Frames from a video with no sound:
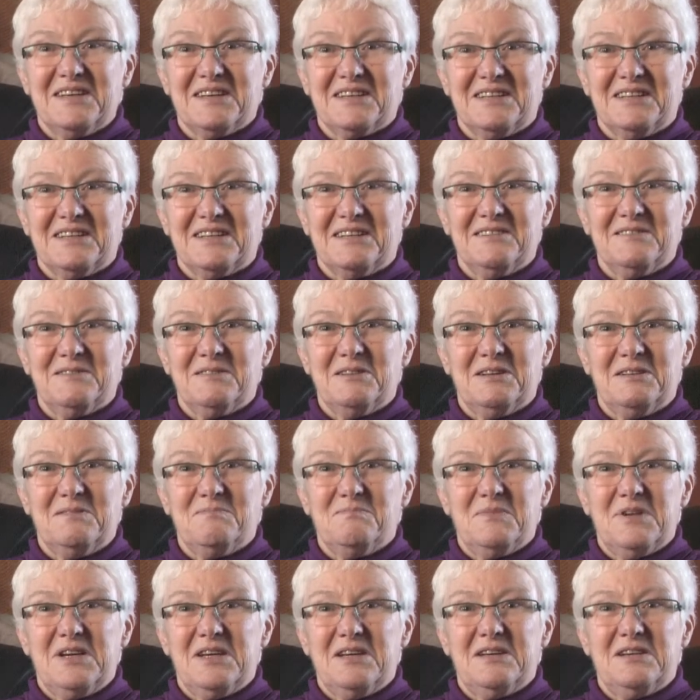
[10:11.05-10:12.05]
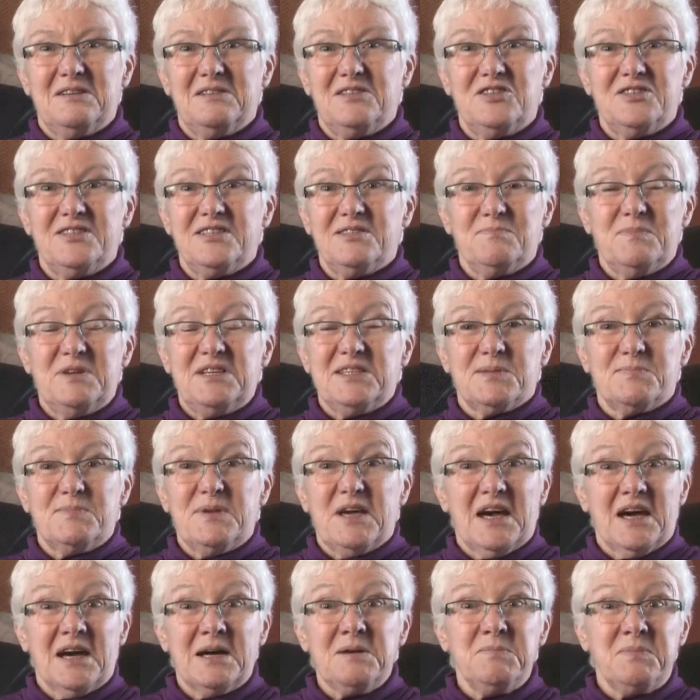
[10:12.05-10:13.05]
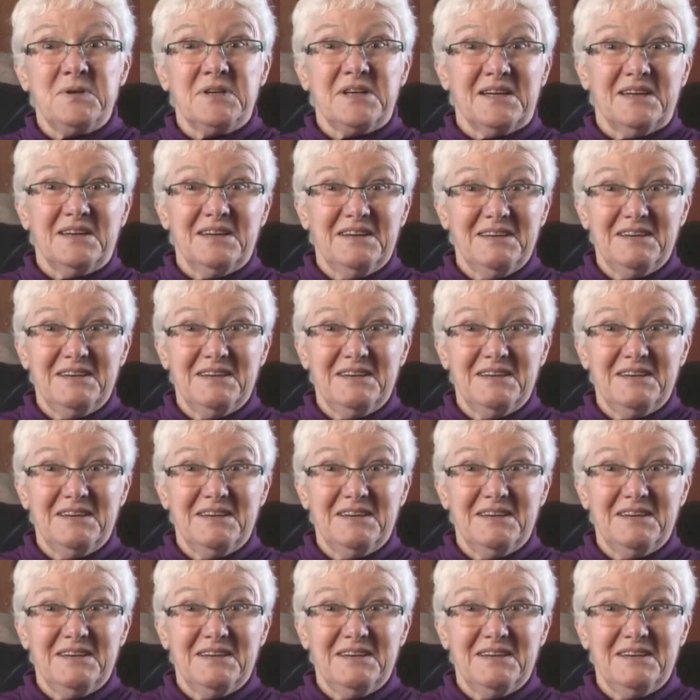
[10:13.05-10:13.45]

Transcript: and it just makes me happy,